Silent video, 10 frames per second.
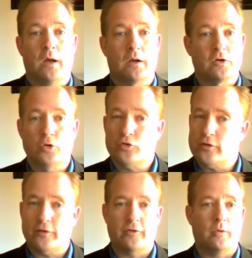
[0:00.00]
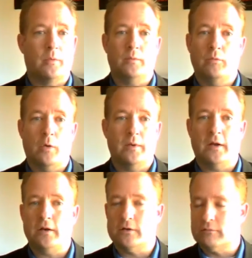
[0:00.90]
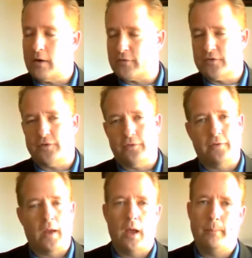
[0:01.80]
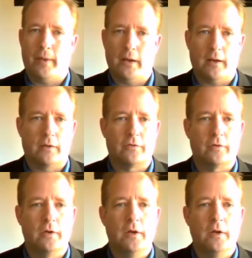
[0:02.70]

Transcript: Conclusion, this is what we did. References, appendix.